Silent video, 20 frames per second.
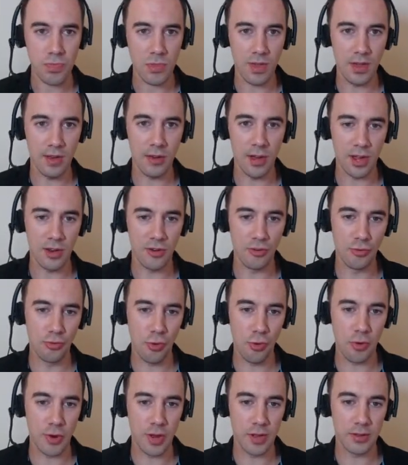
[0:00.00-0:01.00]
and I can
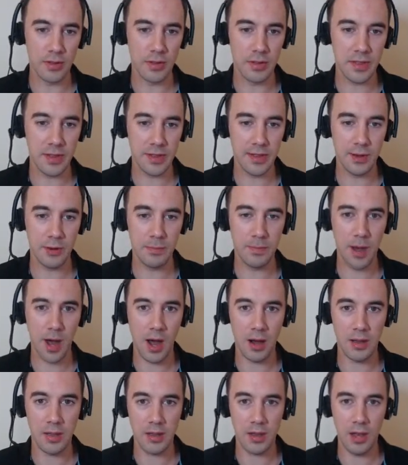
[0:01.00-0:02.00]
draw on it. So this little
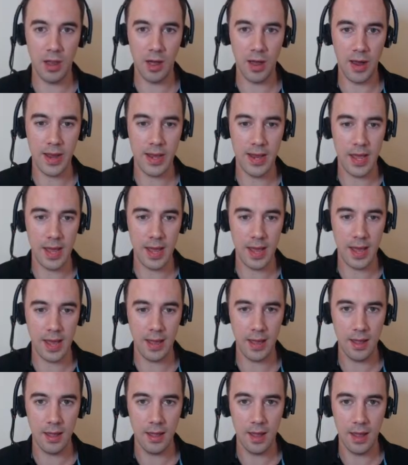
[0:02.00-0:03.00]
part of the line
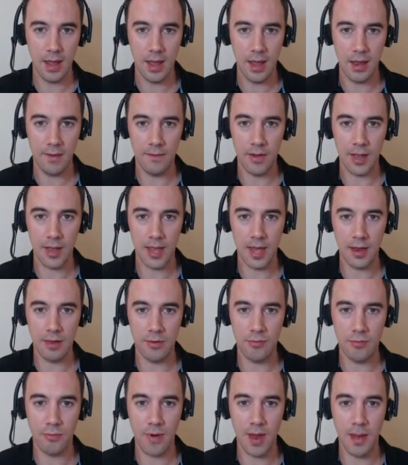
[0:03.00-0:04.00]
here, if I get a
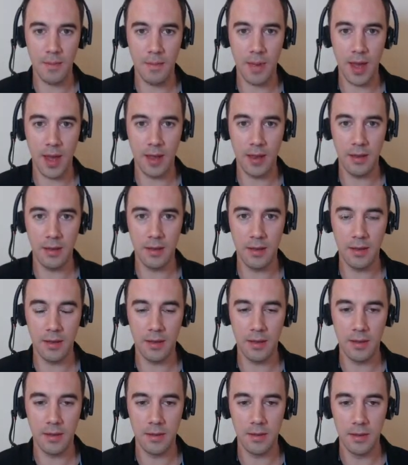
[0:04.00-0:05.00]
red pen
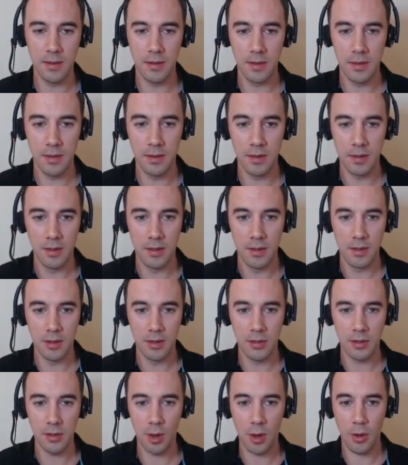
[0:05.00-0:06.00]

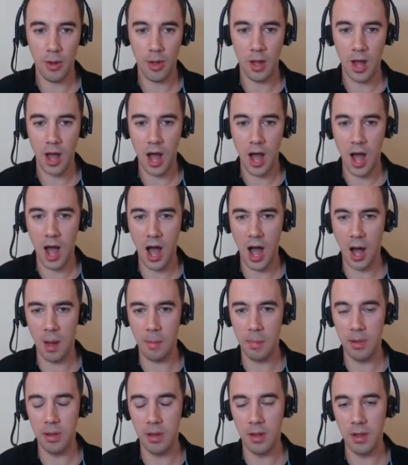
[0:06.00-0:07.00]
going
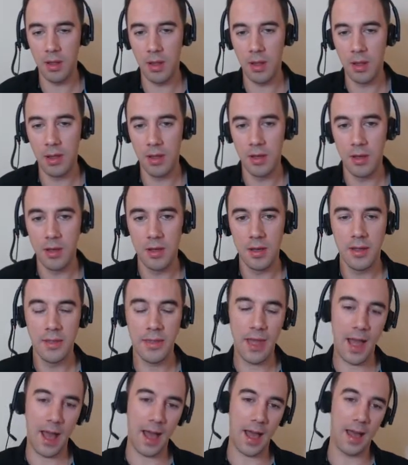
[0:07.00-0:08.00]
up,
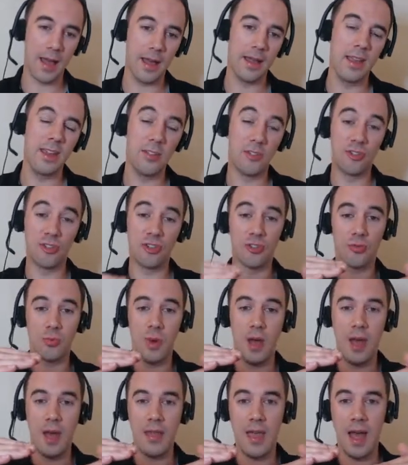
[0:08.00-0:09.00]
that is just
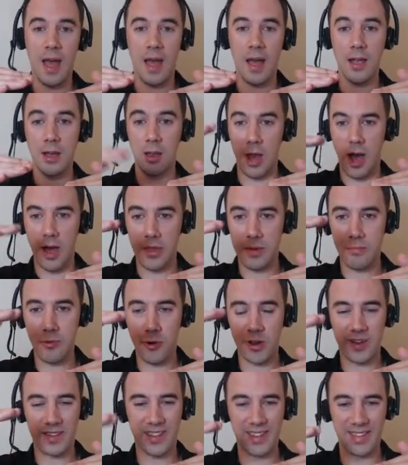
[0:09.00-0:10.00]
where that, other
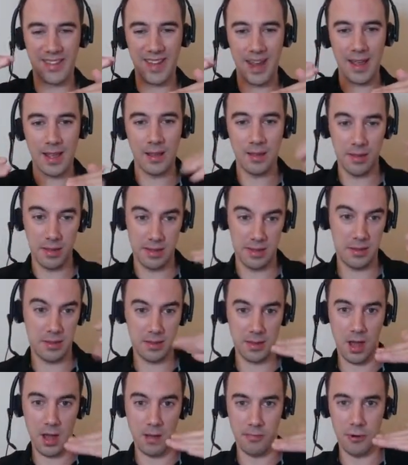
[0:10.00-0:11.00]
products are selling. And this is
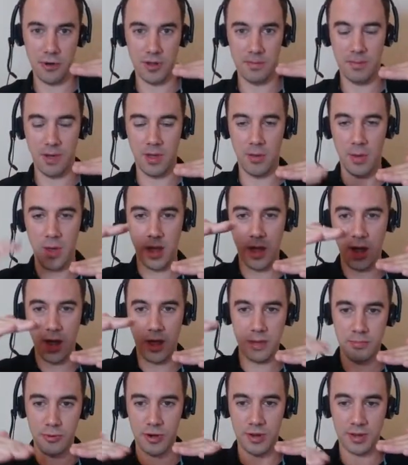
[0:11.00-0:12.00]
our product, by the way.
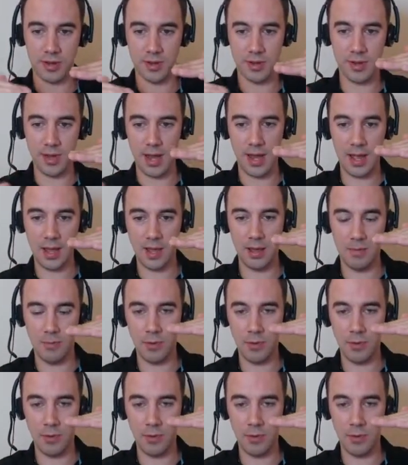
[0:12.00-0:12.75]
Other products are selling and